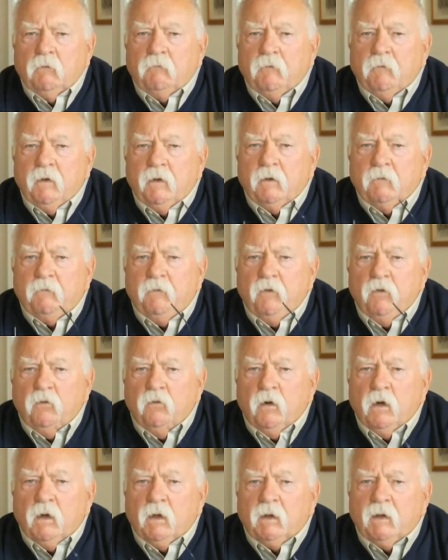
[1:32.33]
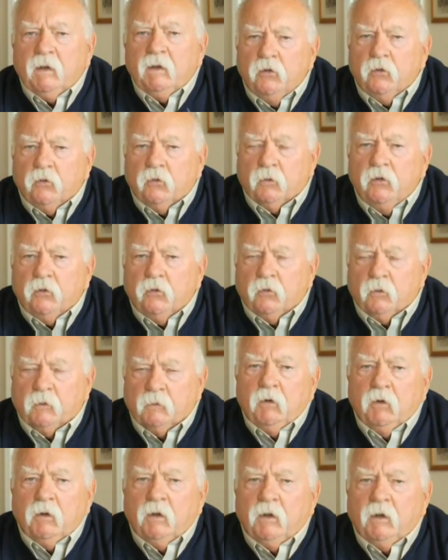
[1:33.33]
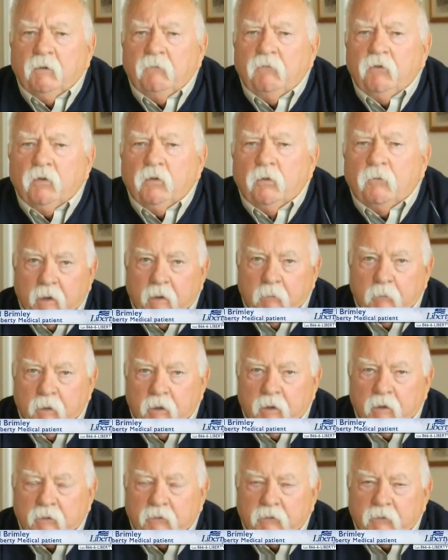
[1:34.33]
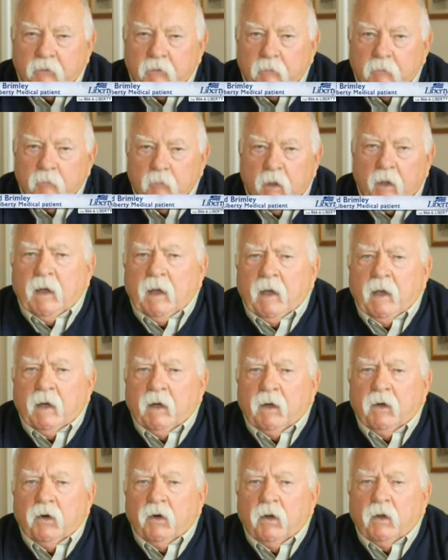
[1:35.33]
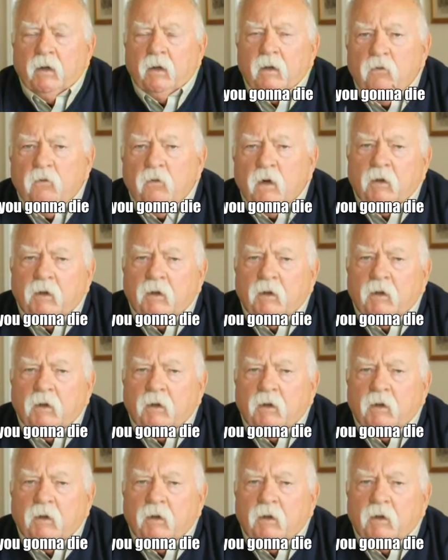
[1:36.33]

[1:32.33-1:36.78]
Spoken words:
"Wilford, if you want to do, I'm going to give you diabetes. And if you're